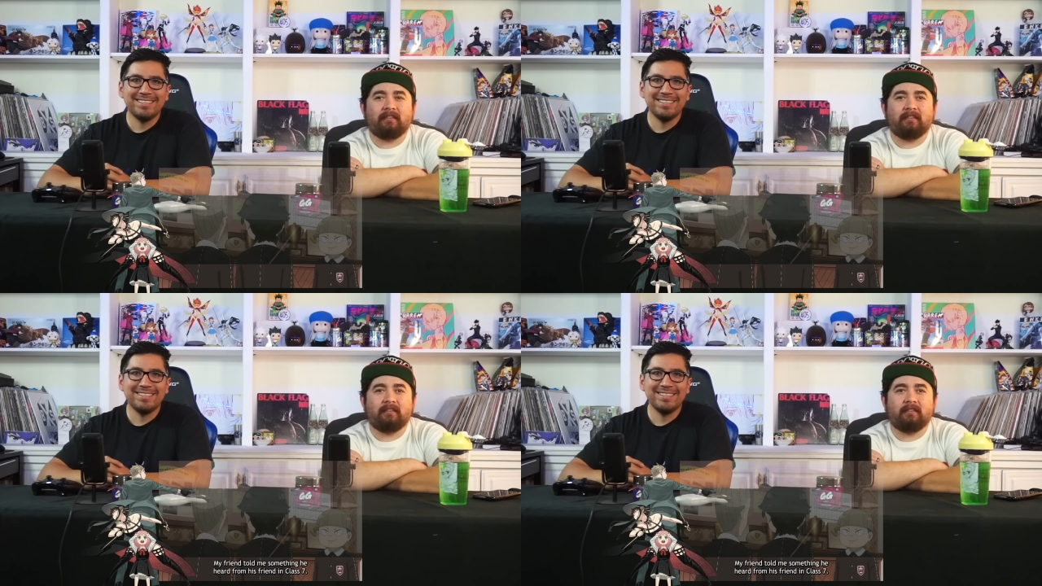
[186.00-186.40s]

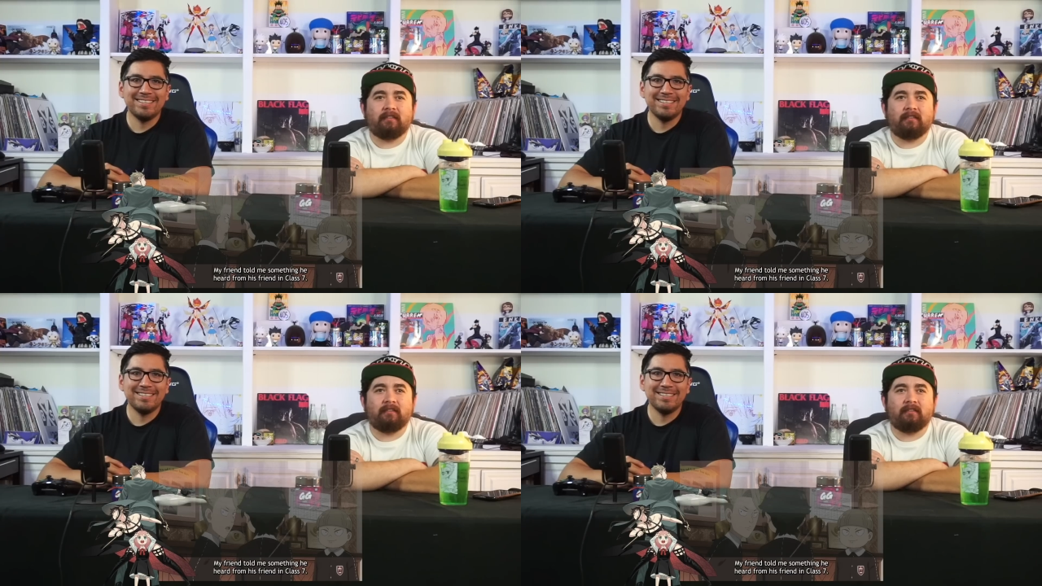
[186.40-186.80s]

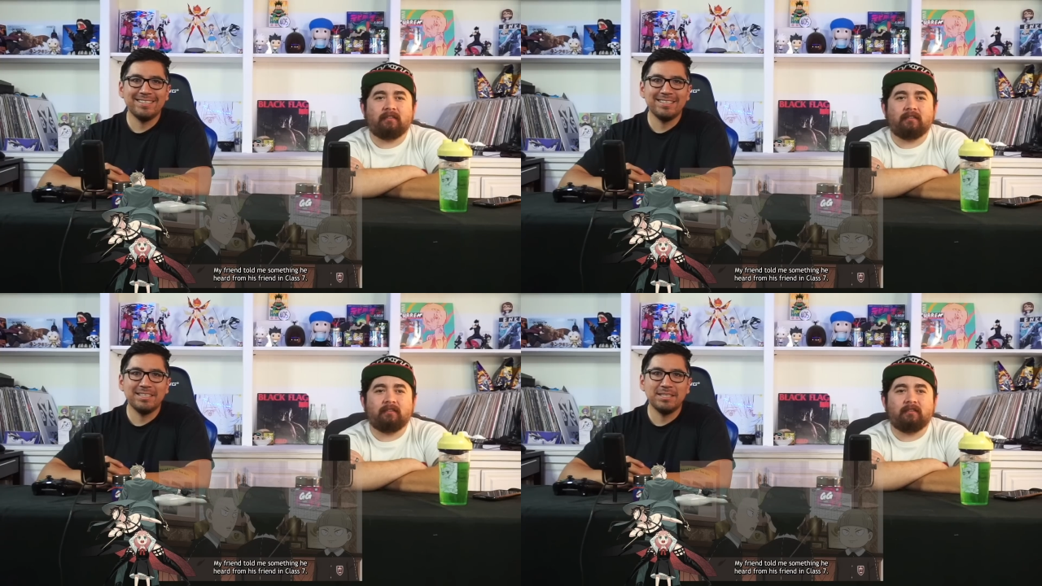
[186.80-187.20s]

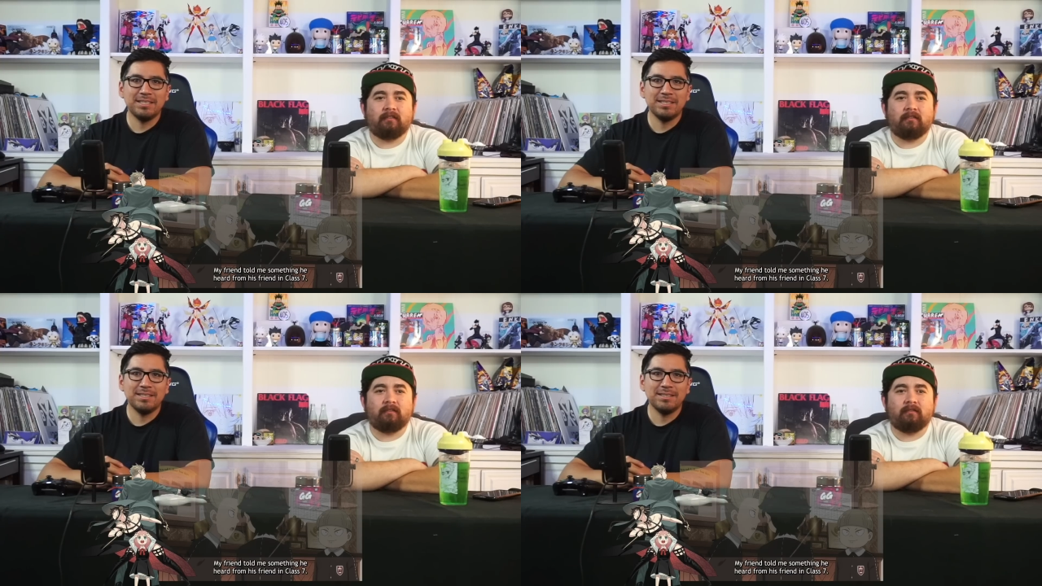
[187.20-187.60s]

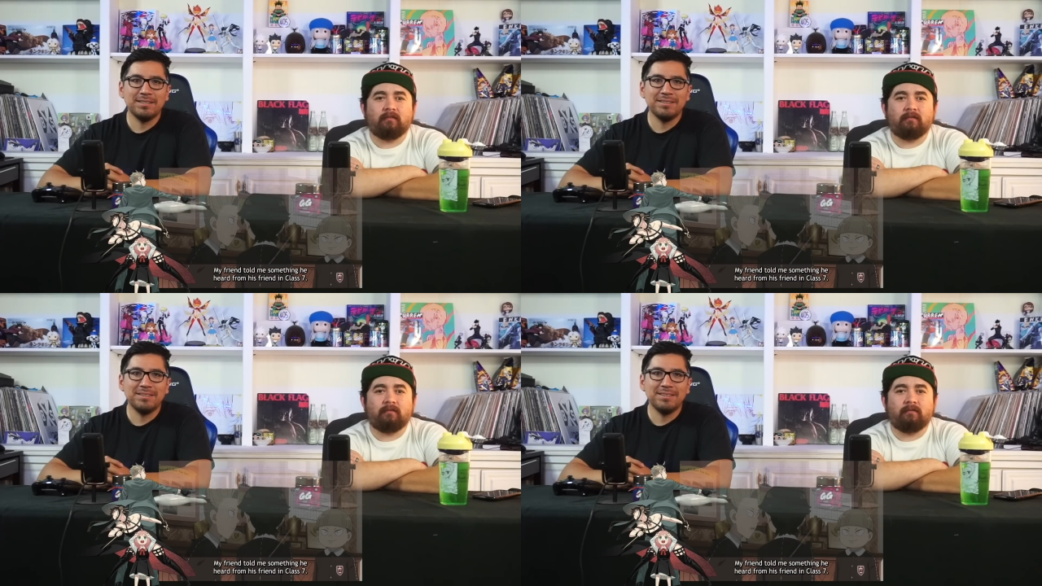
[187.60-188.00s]

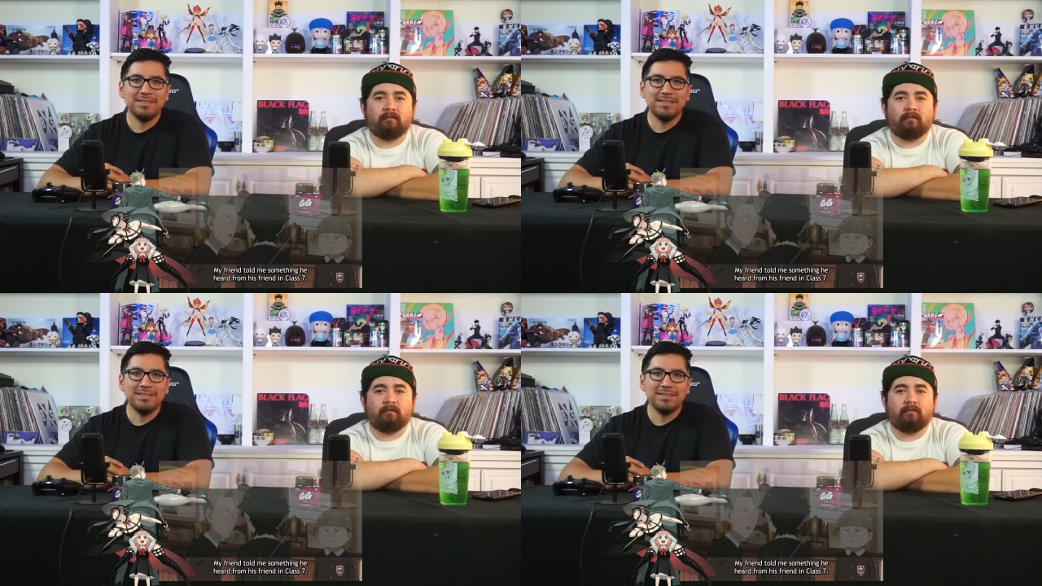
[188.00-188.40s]

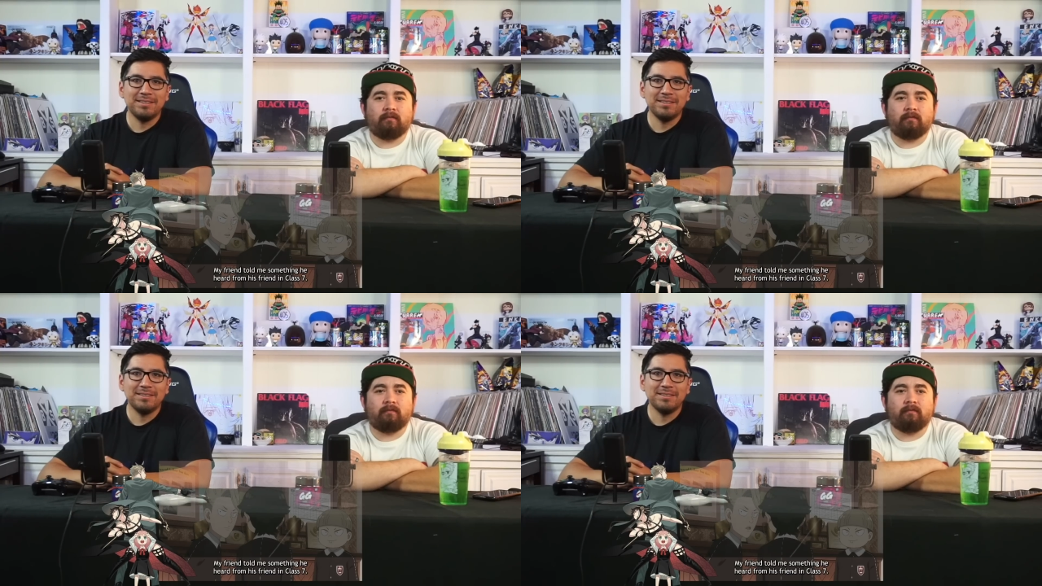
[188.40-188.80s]

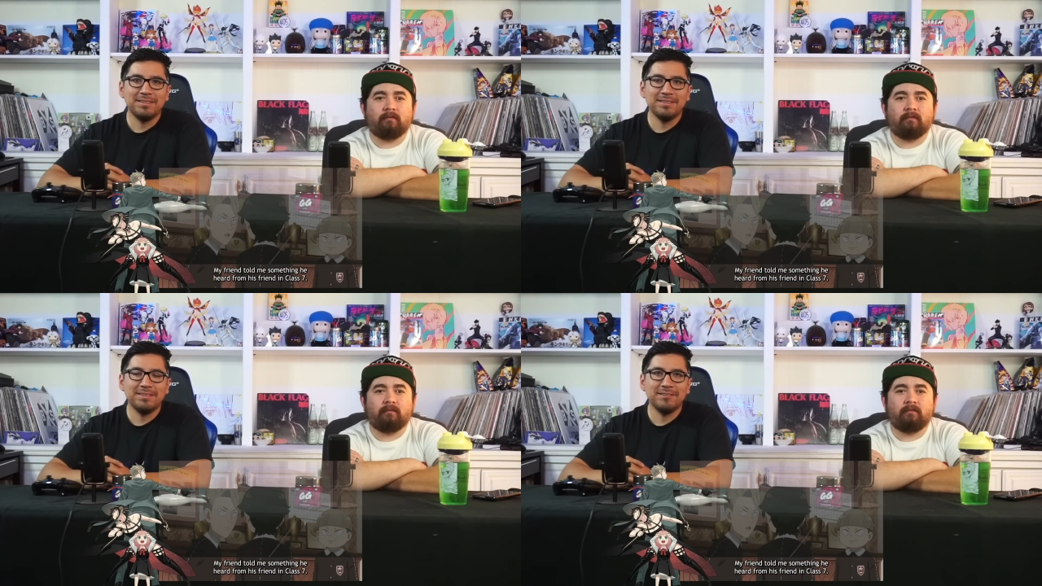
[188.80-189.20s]

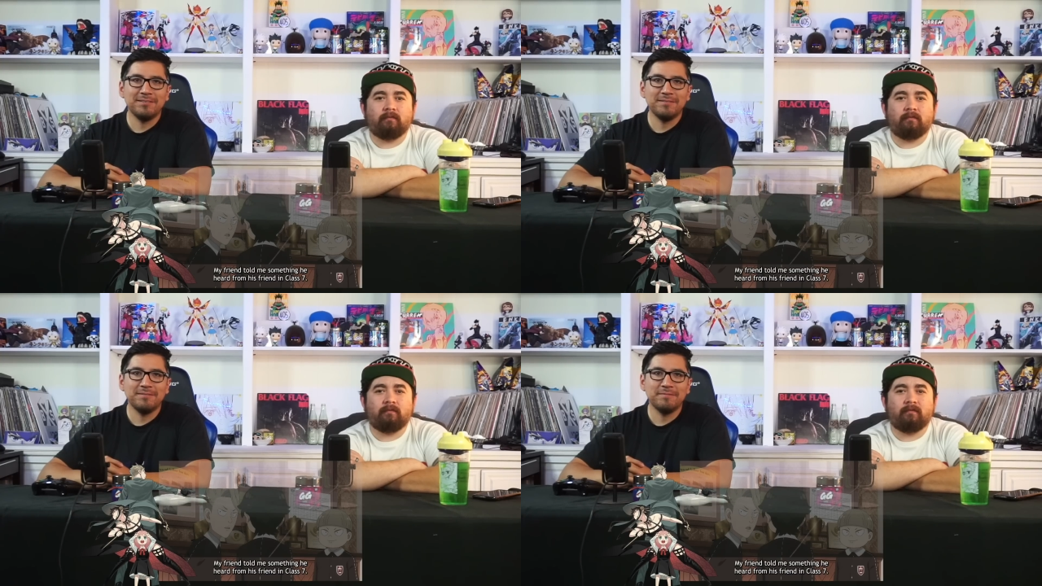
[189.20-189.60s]

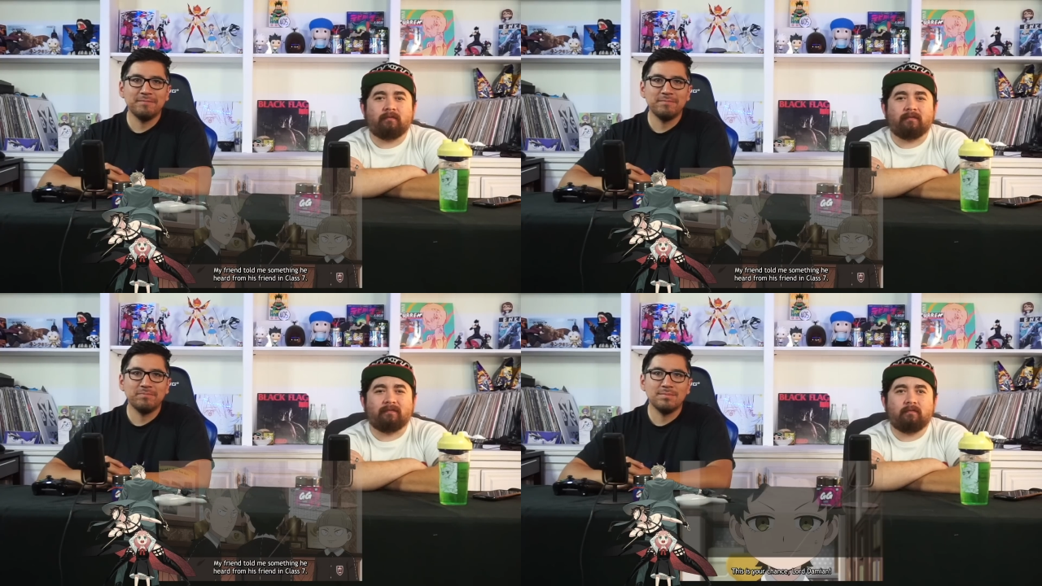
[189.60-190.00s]

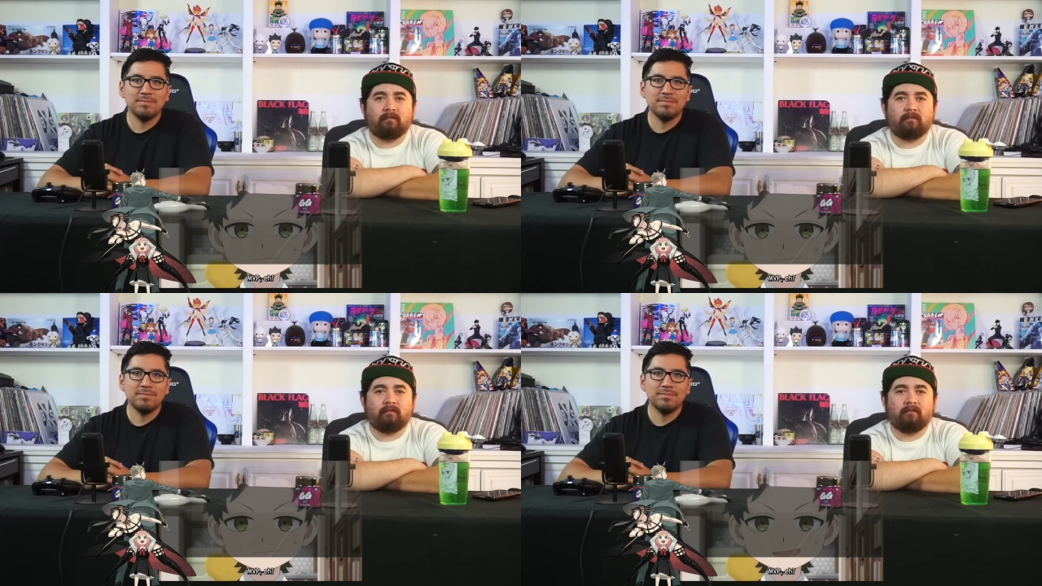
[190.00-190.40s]

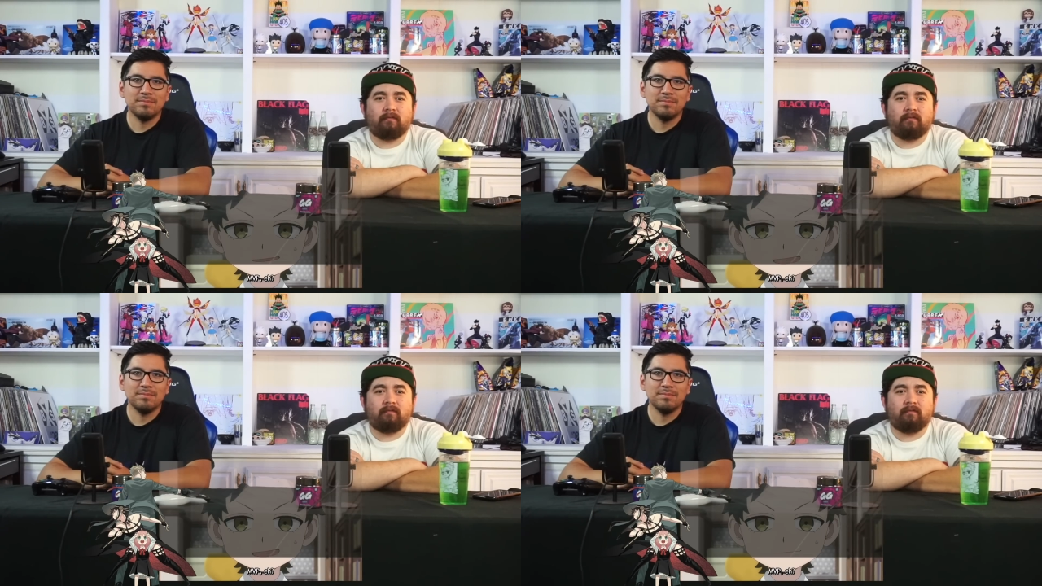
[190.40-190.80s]

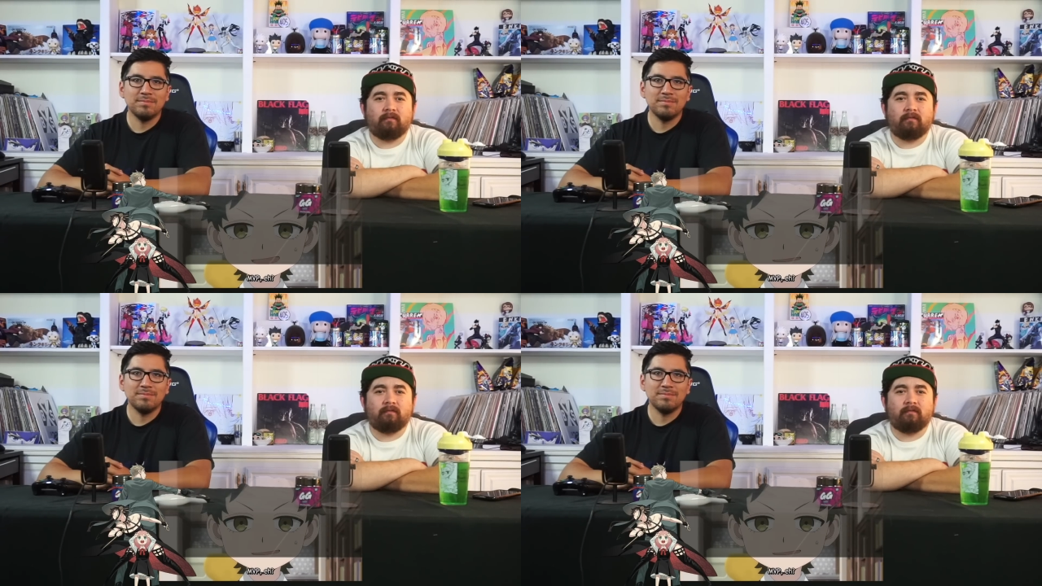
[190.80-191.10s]
No one is speaking in this clip.